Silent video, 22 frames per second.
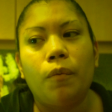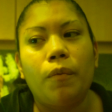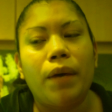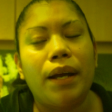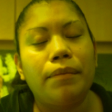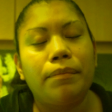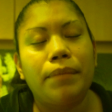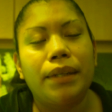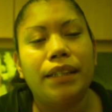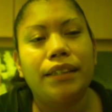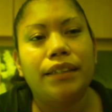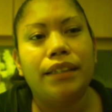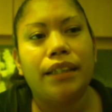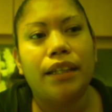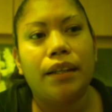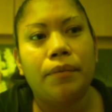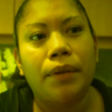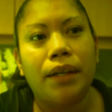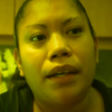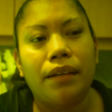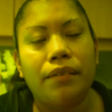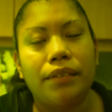went
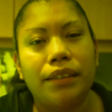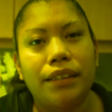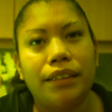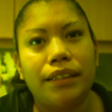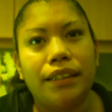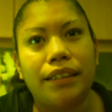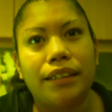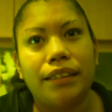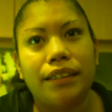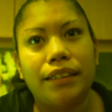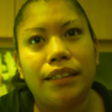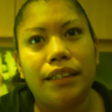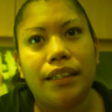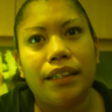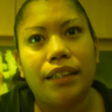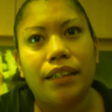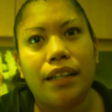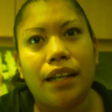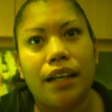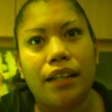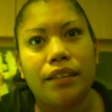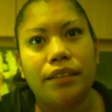missing when I was
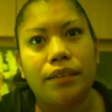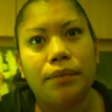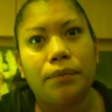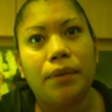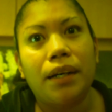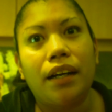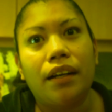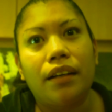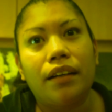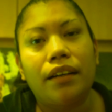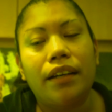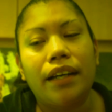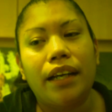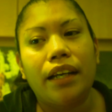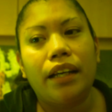16 as well,